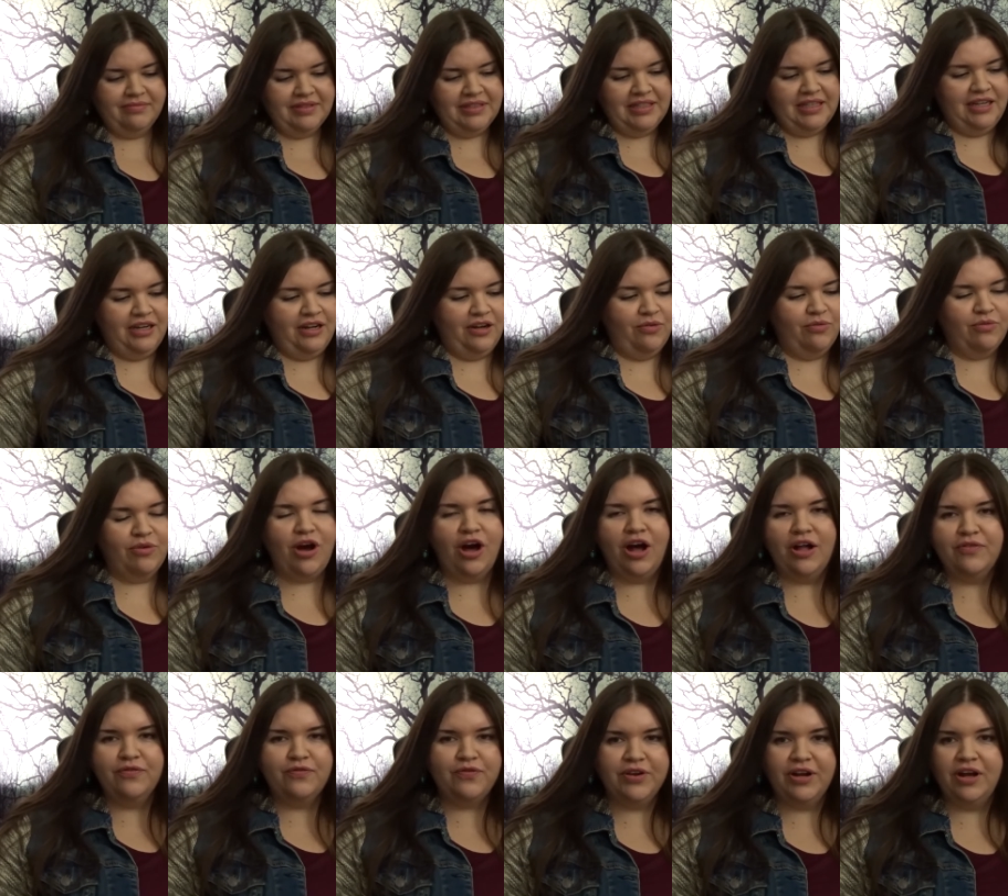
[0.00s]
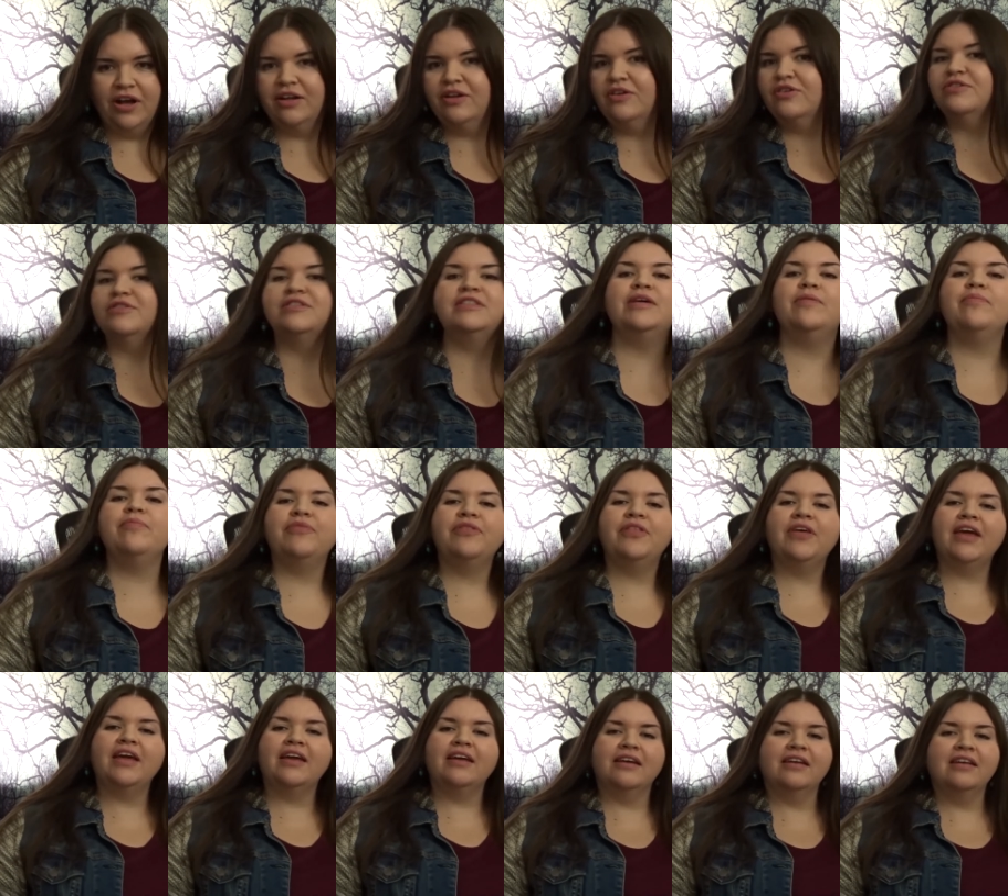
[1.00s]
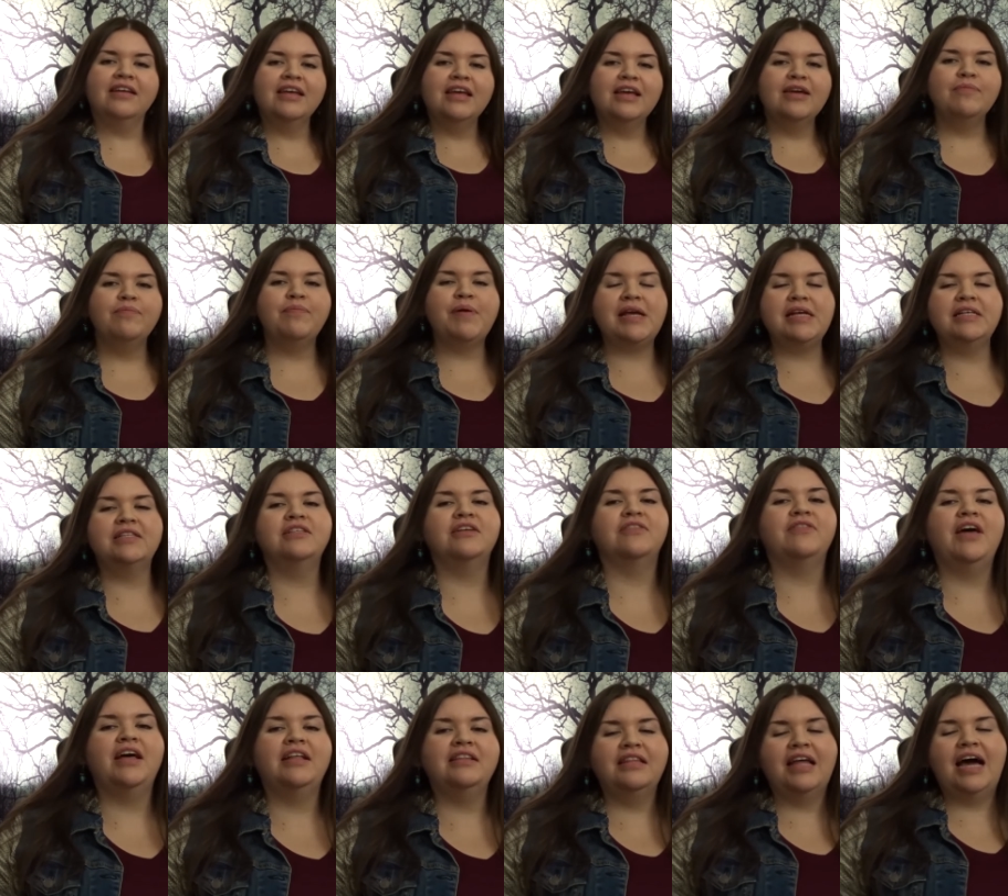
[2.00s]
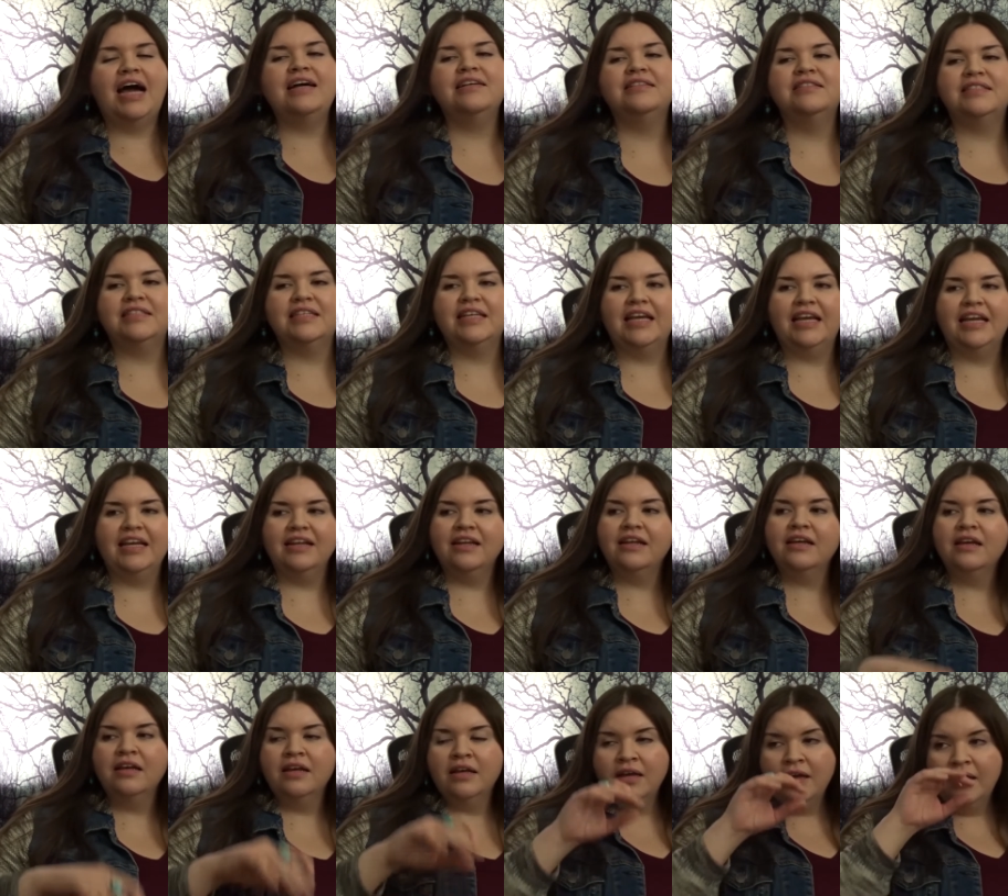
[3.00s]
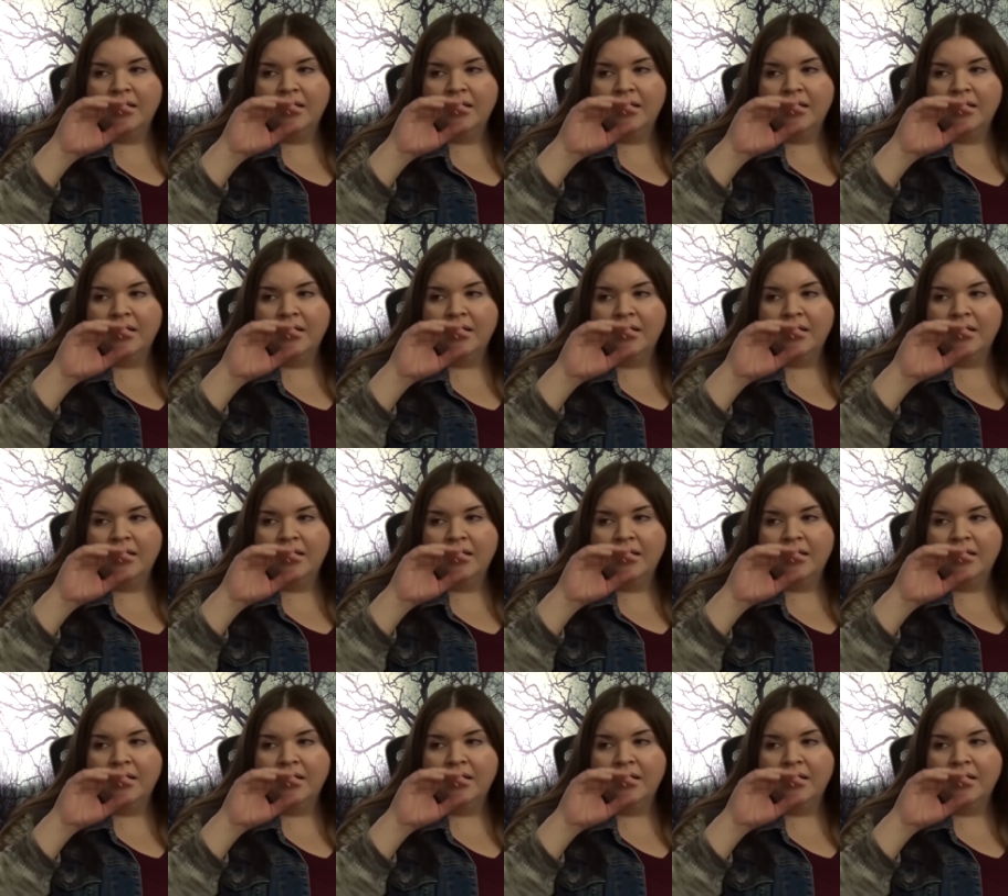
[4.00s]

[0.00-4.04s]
you know, confidant or something, based on that last scene.